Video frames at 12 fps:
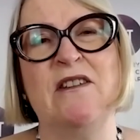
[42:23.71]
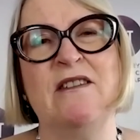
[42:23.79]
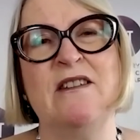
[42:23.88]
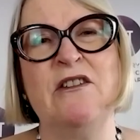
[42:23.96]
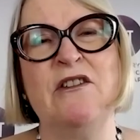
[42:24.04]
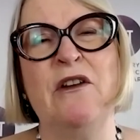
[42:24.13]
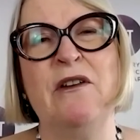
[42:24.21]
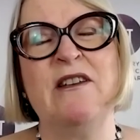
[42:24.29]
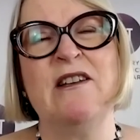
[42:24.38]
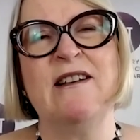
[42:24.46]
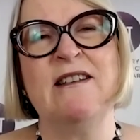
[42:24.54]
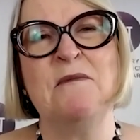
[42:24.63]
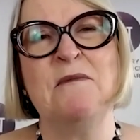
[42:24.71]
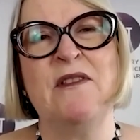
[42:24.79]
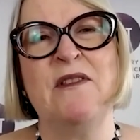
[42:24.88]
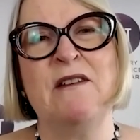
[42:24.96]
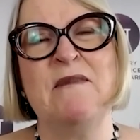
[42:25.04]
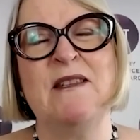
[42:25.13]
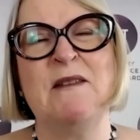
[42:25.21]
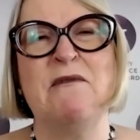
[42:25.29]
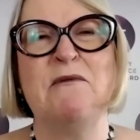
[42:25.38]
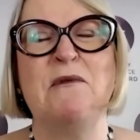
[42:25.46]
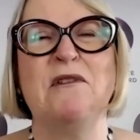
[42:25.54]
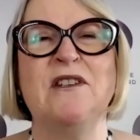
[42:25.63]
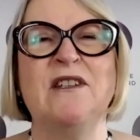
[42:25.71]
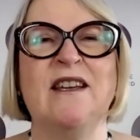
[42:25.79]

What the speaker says: it ties in with some of what